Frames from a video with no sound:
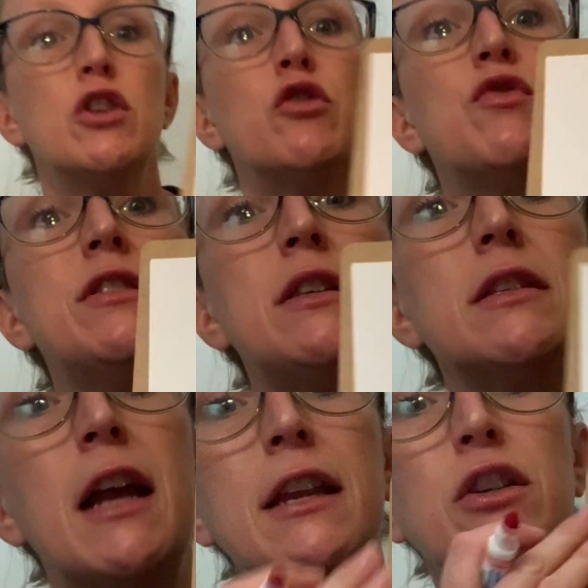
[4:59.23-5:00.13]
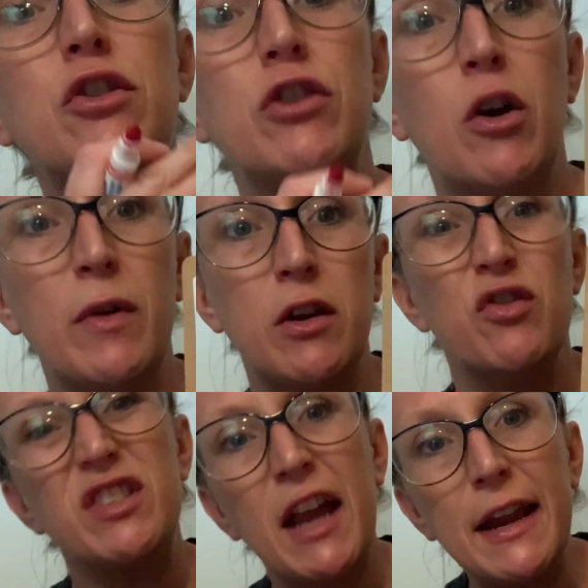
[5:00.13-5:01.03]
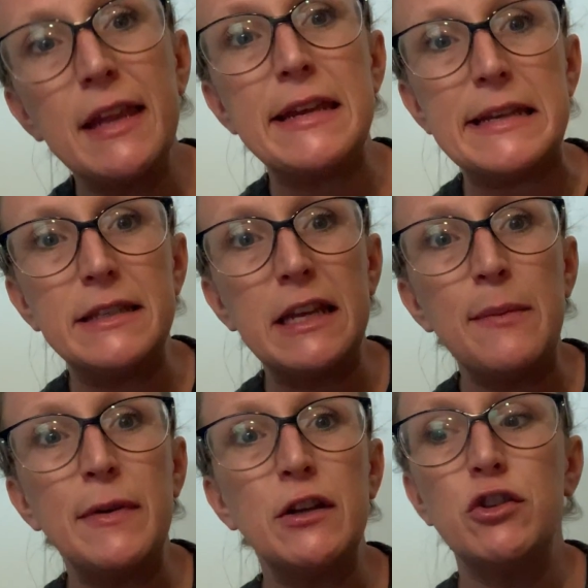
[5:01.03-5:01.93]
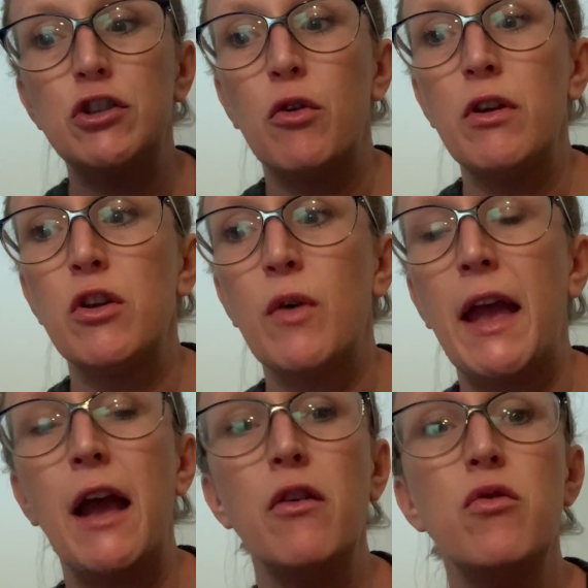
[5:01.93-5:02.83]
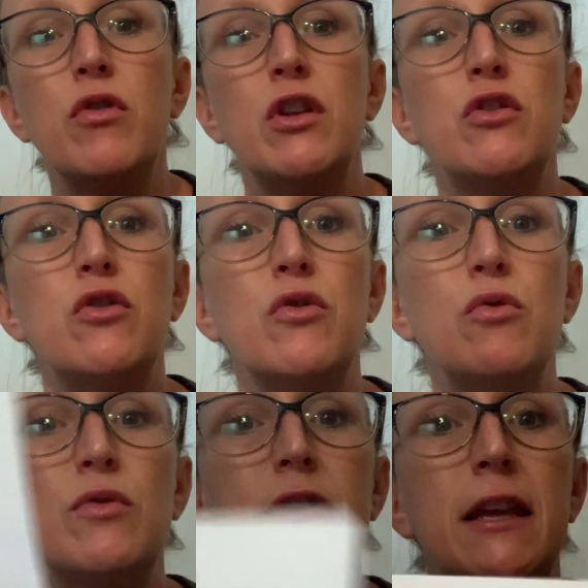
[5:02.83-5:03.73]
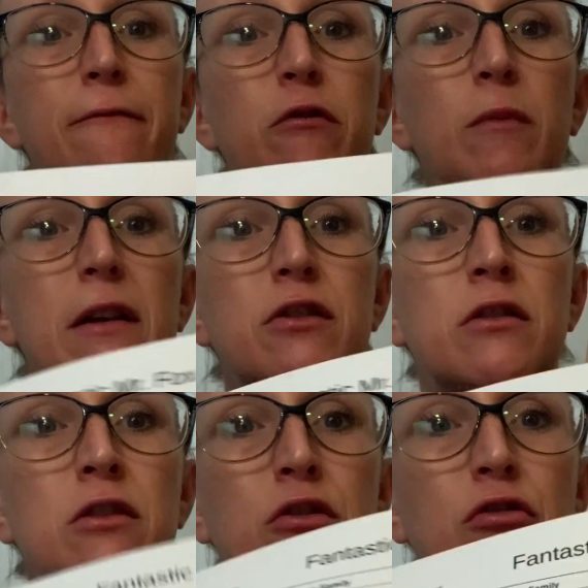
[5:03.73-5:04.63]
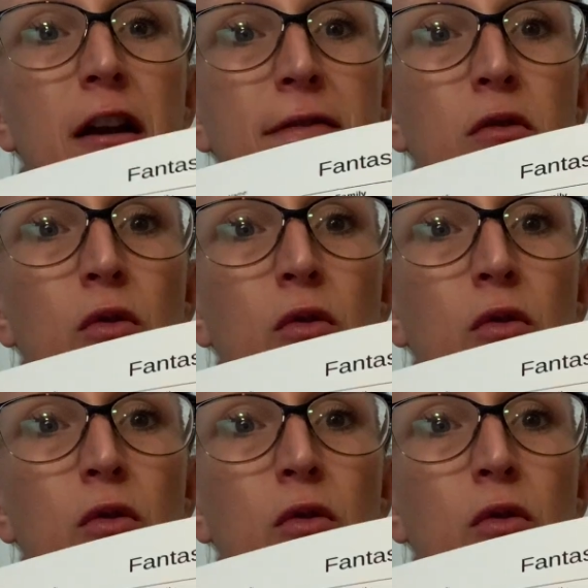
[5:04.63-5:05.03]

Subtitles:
So this is kind of showing you, it's kind of easy, but it's showing you how you can use the information in your graphic